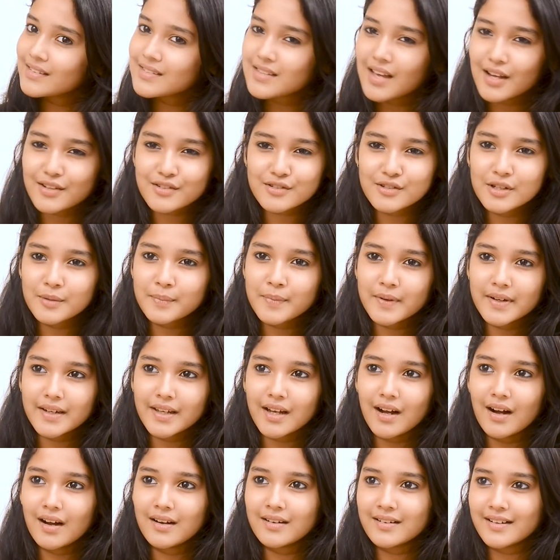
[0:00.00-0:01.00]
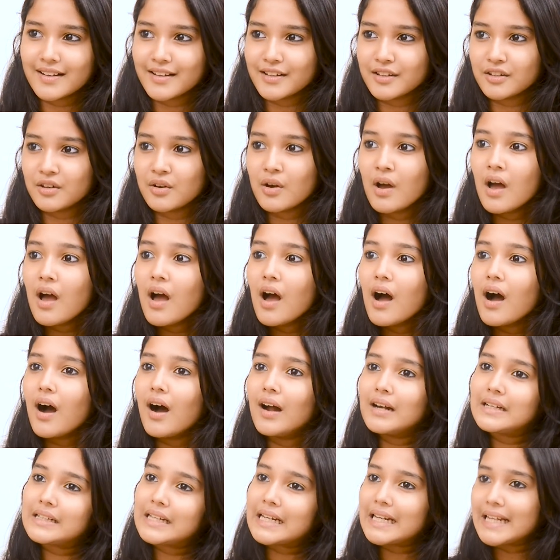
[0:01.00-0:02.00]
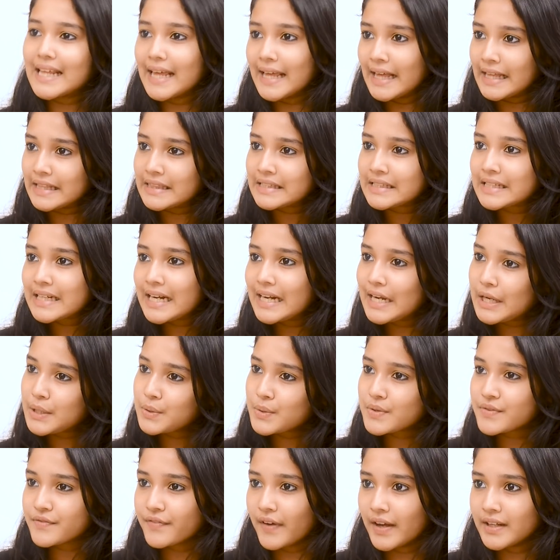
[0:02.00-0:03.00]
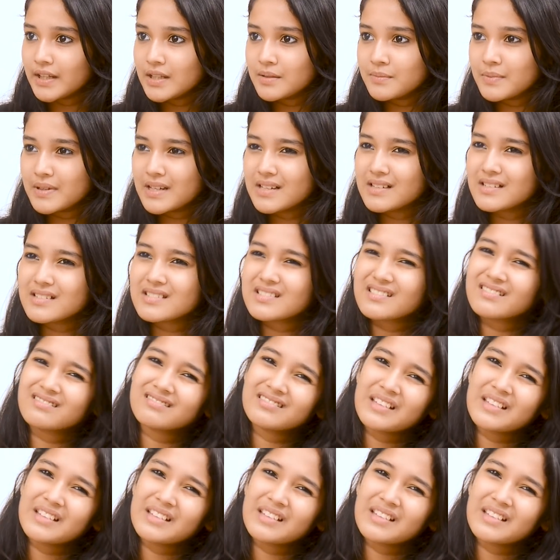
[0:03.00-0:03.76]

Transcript: It's actually pretty hard right now. Until 8th grade it was fine because